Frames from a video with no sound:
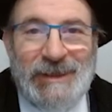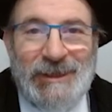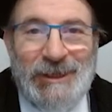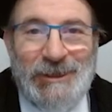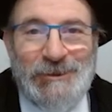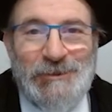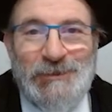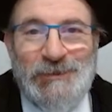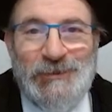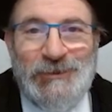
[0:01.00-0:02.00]
Hello.
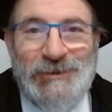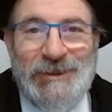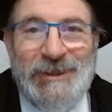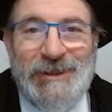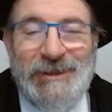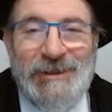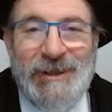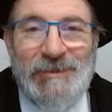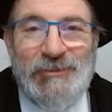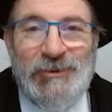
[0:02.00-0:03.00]
Today
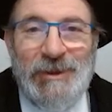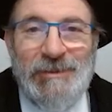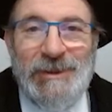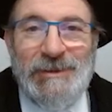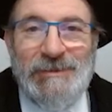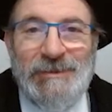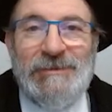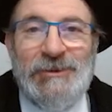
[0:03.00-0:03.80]
a problem